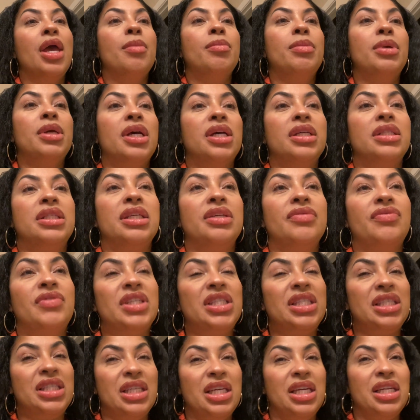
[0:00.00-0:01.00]
Because if
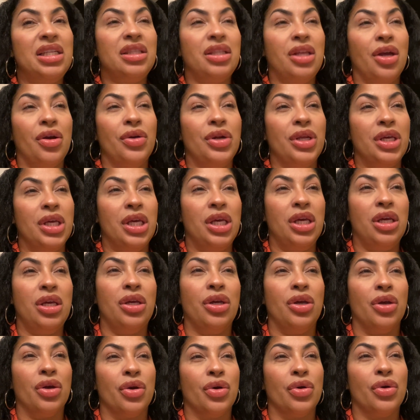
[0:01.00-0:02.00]
it's 10:30
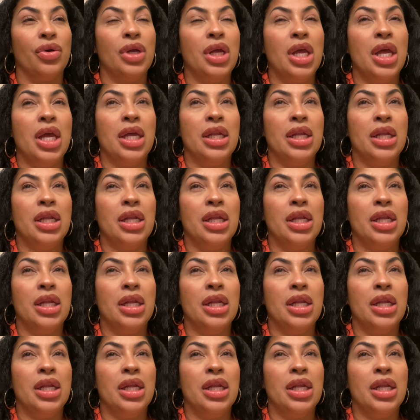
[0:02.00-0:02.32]
here,